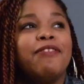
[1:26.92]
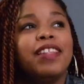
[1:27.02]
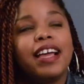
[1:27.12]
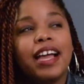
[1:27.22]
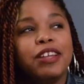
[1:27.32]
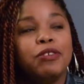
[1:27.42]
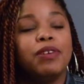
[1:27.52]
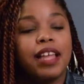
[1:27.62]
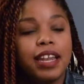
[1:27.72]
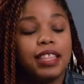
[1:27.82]
I feel like I could do
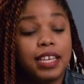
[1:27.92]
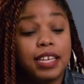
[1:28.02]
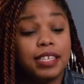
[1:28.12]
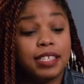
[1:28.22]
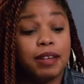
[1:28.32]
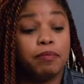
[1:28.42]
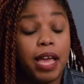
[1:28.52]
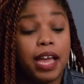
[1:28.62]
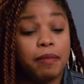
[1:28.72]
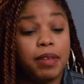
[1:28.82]
a lot of things, and
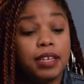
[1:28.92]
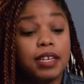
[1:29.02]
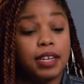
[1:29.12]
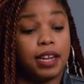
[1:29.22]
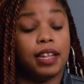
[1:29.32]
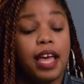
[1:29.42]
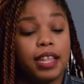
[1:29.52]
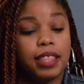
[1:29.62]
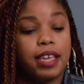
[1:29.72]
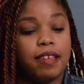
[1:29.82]
I can be good at a lot
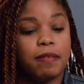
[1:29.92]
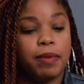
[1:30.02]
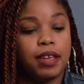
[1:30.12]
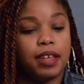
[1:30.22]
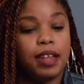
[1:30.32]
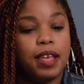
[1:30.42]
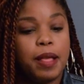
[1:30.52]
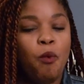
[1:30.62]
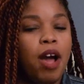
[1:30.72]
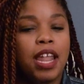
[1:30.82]
of things, but
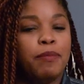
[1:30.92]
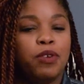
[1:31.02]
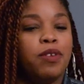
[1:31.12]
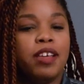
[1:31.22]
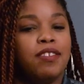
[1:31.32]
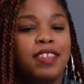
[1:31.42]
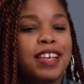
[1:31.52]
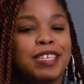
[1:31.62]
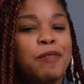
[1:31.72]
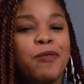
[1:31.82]
while I'm doing other
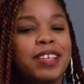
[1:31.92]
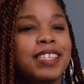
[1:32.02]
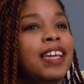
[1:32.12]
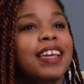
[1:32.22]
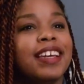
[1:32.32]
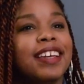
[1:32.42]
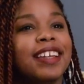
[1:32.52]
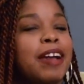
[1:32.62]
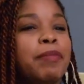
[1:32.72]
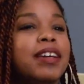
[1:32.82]
things, I'm always singing.
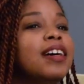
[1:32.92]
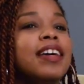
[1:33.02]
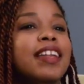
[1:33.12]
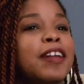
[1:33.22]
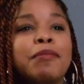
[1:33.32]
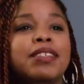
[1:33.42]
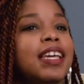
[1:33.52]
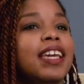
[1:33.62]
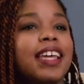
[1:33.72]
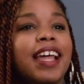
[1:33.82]
I could be cooking and I'm
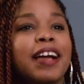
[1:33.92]
singing.